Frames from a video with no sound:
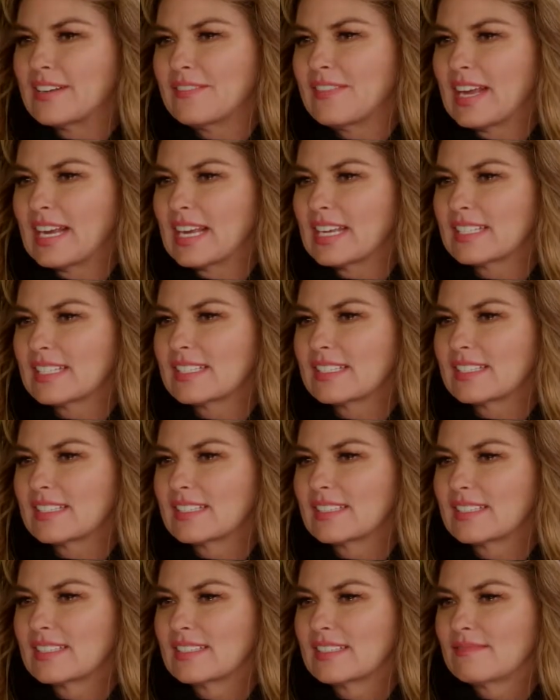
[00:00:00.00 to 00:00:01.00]
of Vegas,
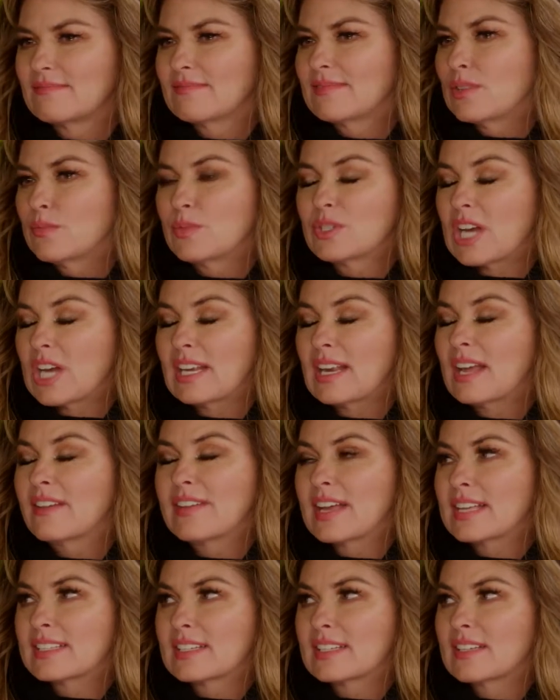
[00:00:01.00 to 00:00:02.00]
which I love
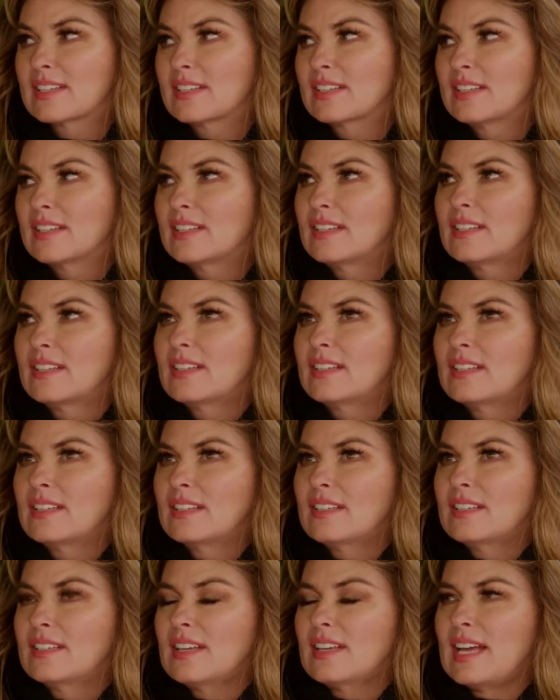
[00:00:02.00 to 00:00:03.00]
as a
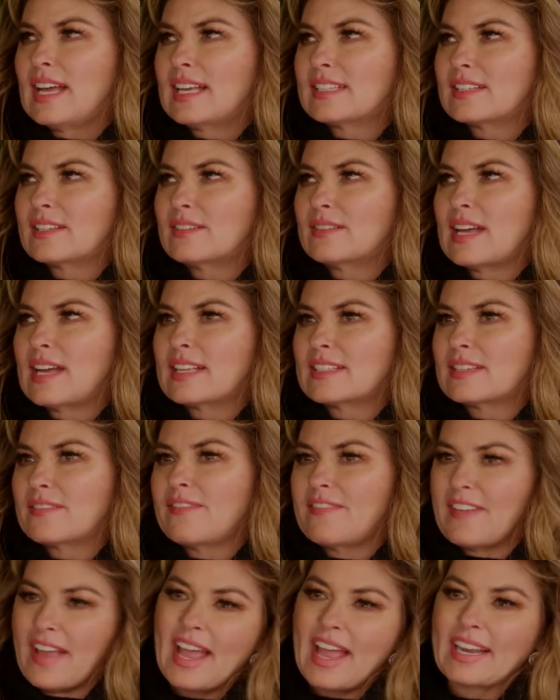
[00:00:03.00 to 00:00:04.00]
as a as a
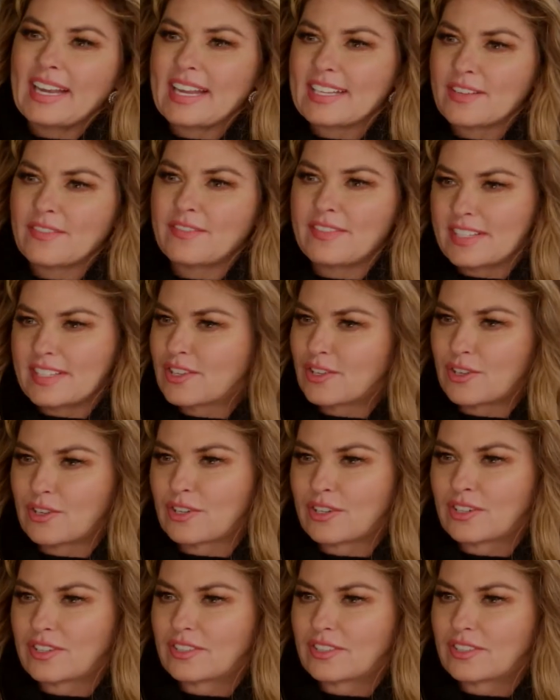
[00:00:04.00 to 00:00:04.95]
fan, as a visitor.